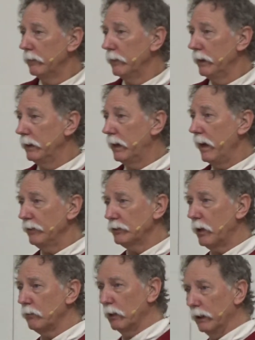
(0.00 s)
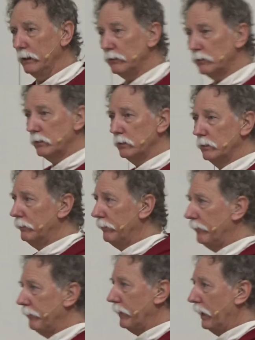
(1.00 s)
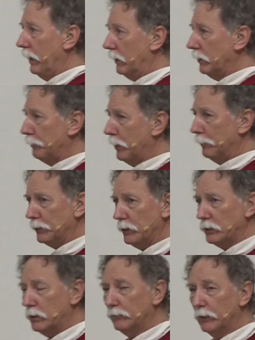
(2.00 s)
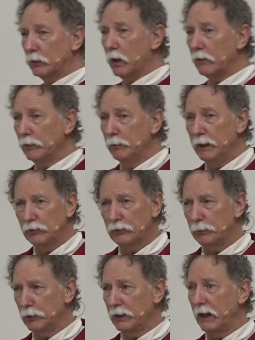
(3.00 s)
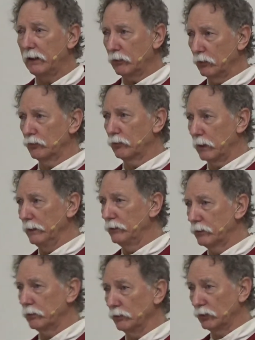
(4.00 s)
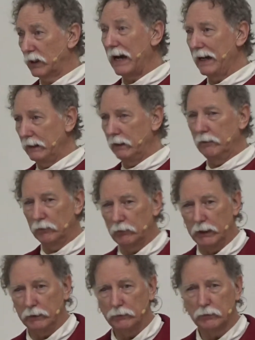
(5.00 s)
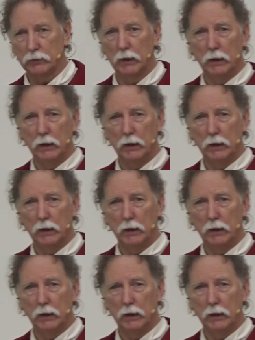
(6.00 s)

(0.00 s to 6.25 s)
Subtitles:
He gave us our rights. And the purpose of civil government is to protect those rights, those God-given rights.